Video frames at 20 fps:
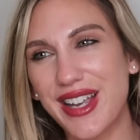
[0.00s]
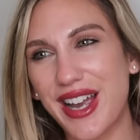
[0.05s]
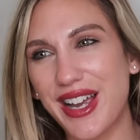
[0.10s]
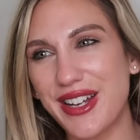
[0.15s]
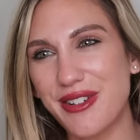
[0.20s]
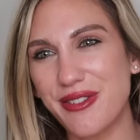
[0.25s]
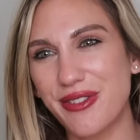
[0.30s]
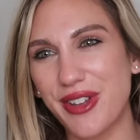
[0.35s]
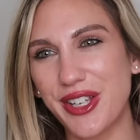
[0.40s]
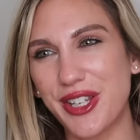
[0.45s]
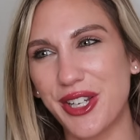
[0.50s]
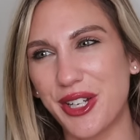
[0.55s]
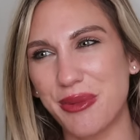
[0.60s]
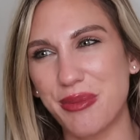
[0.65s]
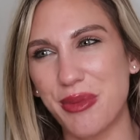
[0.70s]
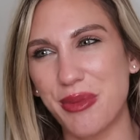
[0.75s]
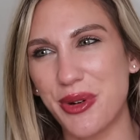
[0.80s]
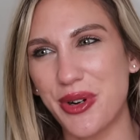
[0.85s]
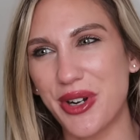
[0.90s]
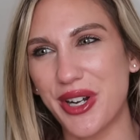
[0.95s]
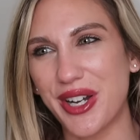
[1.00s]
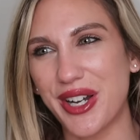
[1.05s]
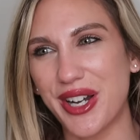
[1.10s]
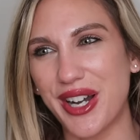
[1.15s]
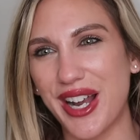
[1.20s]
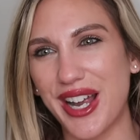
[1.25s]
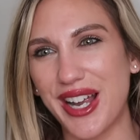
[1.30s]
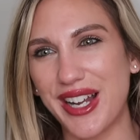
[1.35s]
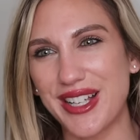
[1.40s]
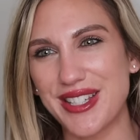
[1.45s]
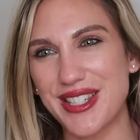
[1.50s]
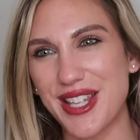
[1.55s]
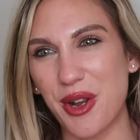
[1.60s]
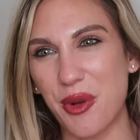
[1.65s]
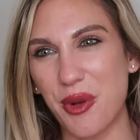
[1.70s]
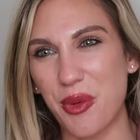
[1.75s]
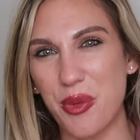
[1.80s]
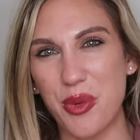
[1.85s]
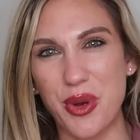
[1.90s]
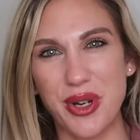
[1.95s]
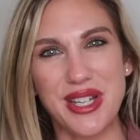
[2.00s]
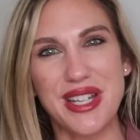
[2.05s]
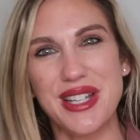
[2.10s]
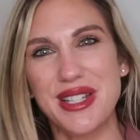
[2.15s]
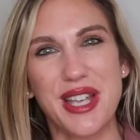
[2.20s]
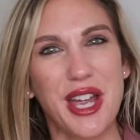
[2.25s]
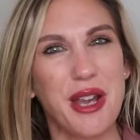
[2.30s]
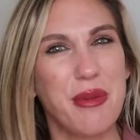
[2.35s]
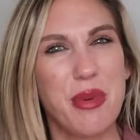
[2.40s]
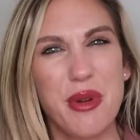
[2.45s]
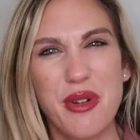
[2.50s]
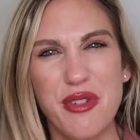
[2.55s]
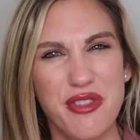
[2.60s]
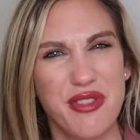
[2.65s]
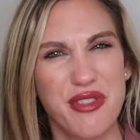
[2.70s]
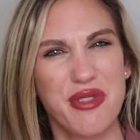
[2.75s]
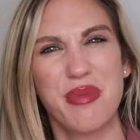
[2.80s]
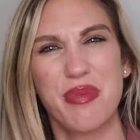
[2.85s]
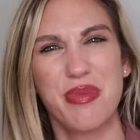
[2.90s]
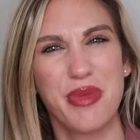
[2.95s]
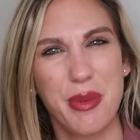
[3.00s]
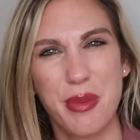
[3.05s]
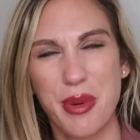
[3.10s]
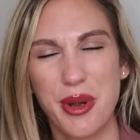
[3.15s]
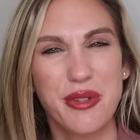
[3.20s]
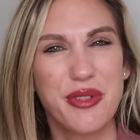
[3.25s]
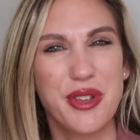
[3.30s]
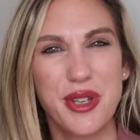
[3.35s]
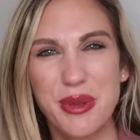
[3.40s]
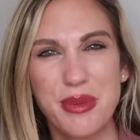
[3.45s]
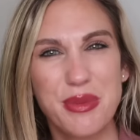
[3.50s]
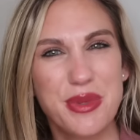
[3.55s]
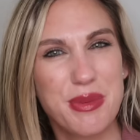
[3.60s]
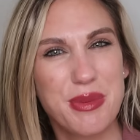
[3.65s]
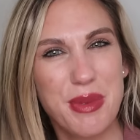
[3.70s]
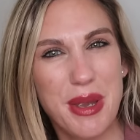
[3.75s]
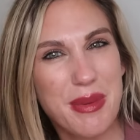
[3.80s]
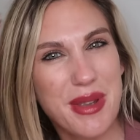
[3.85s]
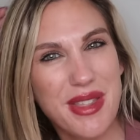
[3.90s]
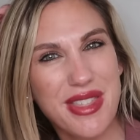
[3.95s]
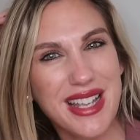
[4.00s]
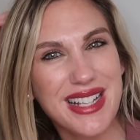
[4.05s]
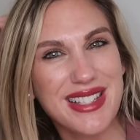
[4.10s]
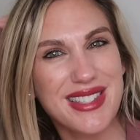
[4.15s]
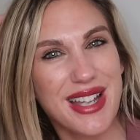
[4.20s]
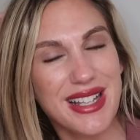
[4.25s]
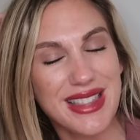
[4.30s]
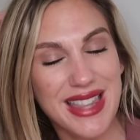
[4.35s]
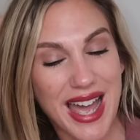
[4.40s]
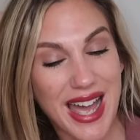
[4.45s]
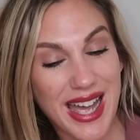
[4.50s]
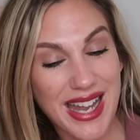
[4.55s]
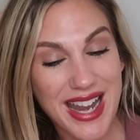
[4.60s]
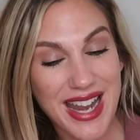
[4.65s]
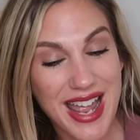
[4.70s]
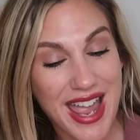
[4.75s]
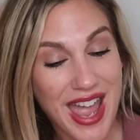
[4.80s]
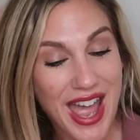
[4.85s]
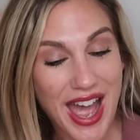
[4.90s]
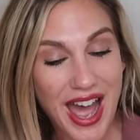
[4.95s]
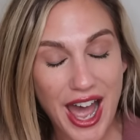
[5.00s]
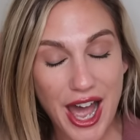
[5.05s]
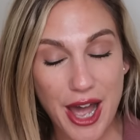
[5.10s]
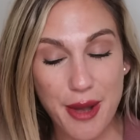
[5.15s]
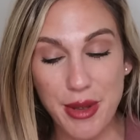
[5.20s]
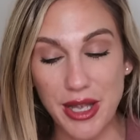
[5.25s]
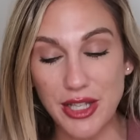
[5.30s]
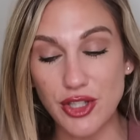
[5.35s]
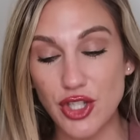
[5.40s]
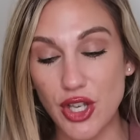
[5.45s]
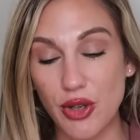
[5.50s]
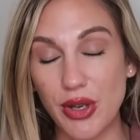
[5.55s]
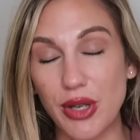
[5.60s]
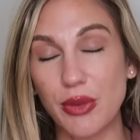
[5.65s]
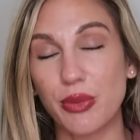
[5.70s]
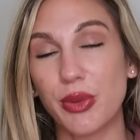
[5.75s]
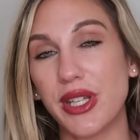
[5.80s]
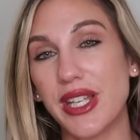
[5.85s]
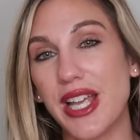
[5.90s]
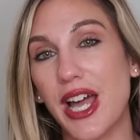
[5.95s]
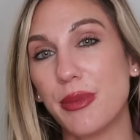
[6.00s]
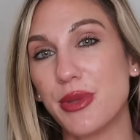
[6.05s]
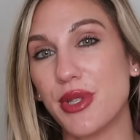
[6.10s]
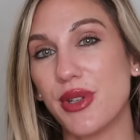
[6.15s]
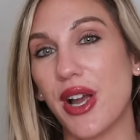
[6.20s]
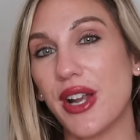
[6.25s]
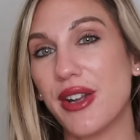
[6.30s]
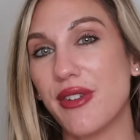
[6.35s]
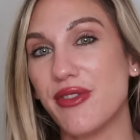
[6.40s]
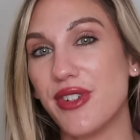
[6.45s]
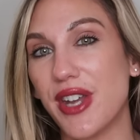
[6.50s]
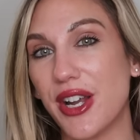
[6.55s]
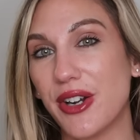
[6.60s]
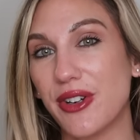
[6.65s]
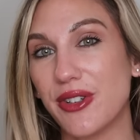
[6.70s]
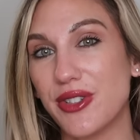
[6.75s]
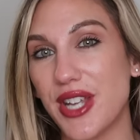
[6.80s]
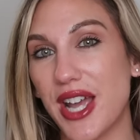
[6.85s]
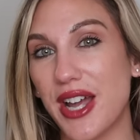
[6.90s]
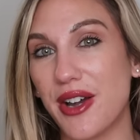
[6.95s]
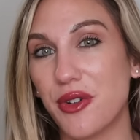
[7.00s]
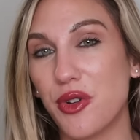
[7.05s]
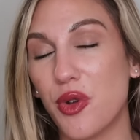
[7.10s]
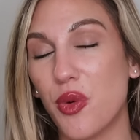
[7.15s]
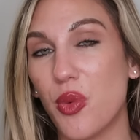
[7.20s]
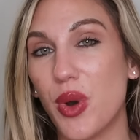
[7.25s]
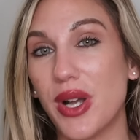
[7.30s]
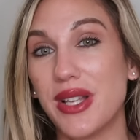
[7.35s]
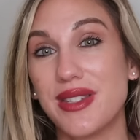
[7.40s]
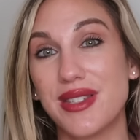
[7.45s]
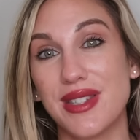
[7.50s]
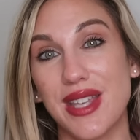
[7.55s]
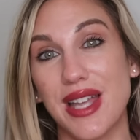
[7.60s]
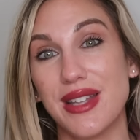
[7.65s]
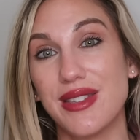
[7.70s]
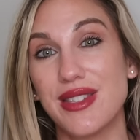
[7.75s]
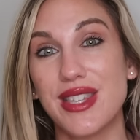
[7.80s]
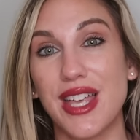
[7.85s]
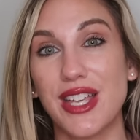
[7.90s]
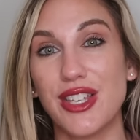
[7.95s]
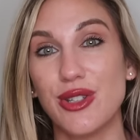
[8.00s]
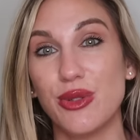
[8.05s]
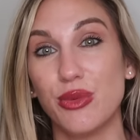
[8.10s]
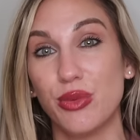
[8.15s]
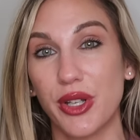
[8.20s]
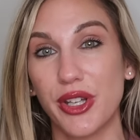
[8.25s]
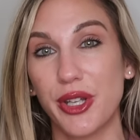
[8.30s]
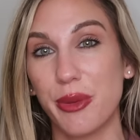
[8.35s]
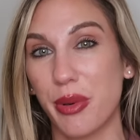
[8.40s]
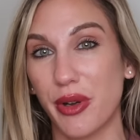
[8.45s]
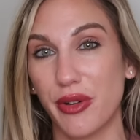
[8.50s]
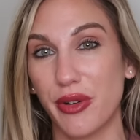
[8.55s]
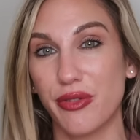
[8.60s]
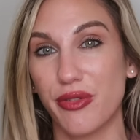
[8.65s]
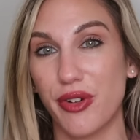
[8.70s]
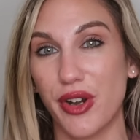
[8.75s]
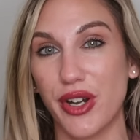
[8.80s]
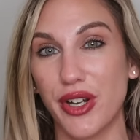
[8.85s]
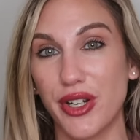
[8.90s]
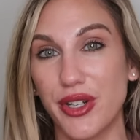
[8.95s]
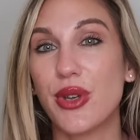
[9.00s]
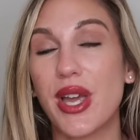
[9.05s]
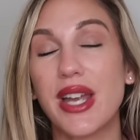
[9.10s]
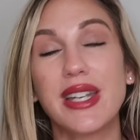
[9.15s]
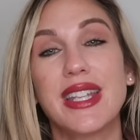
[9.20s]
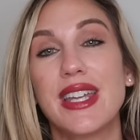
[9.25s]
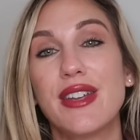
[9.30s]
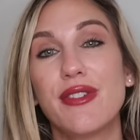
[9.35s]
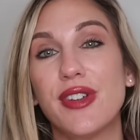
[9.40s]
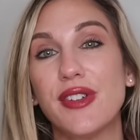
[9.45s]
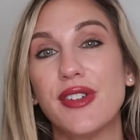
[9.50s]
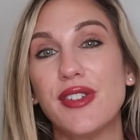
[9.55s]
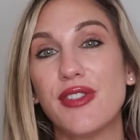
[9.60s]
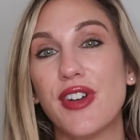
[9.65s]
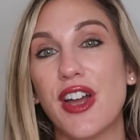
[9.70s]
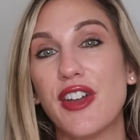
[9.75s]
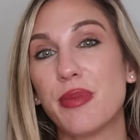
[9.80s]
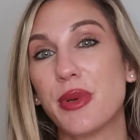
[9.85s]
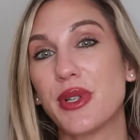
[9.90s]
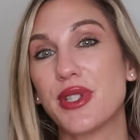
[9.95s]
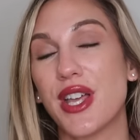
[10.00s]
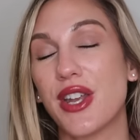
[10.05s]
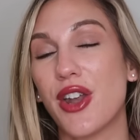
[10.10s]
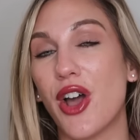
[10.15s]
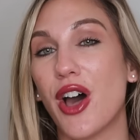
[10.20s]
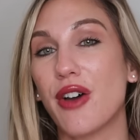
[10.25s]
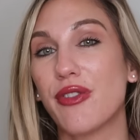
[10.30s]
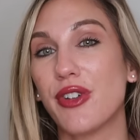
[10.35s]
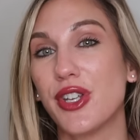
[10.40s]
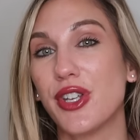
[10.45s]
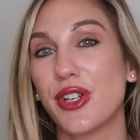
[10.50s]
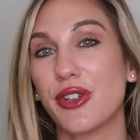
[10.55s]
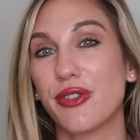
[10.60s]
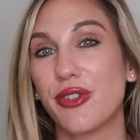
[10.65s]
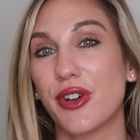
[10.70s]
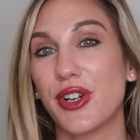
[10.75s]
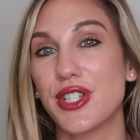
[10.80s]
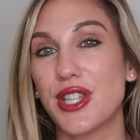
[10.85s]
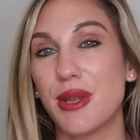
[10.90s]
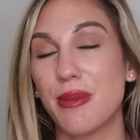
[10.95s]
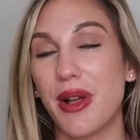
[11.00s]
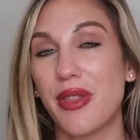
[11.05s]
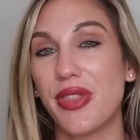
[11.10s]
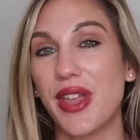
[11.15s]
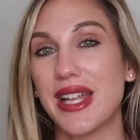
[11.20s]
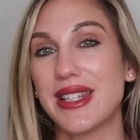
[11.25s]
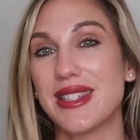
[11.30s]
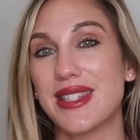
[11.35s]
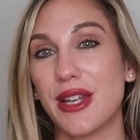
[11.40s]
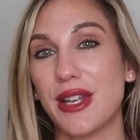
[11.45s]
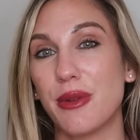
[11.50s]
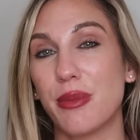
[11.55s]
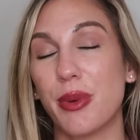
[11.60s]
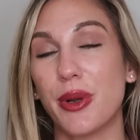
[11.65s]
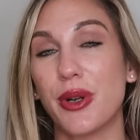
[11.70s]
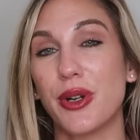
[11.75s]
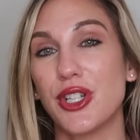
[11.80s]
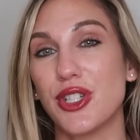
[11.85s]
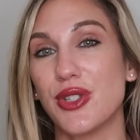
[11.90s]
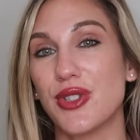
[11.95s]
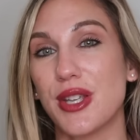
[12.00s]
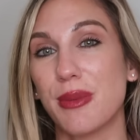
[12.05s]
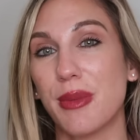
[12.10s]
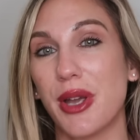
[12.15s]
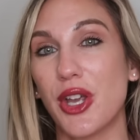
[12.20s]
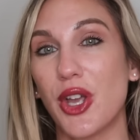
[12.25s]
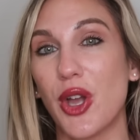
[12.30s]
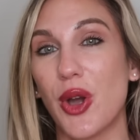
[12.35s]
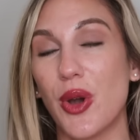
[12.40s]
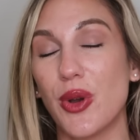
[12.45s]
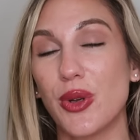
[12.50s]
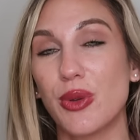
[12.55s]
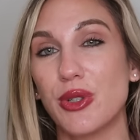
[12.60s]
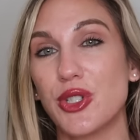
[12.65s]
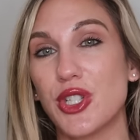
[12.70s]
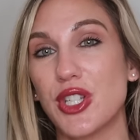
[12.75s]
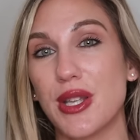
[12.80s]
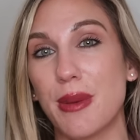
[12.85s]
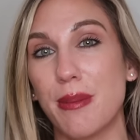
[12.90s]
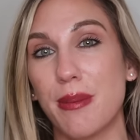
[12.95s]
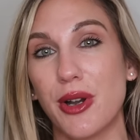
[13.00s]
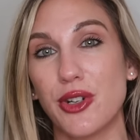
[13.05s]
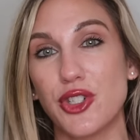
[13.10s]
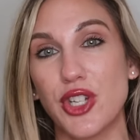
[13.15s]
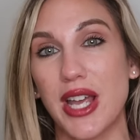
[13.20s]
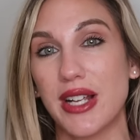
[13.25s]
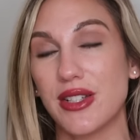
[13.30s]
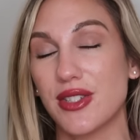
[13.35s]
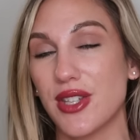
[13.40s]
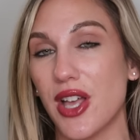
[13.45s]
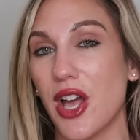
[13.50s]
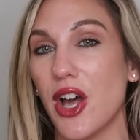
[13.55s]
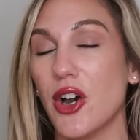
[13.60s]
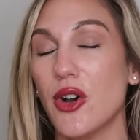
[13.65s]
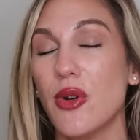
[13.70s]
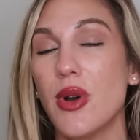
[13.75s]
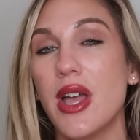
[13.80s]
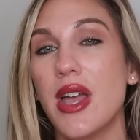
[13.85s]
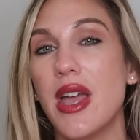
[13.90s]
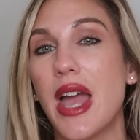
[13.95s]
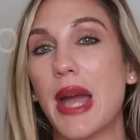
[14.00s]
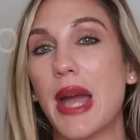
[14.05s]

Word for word: kind of like your more, I guess, like woody type of perfumes, maybe things like that. And so it really helps you kind of narrow down what scents that you really prefer. You can get 55% off your first month at Scentbird using my code, which is MARCHXO.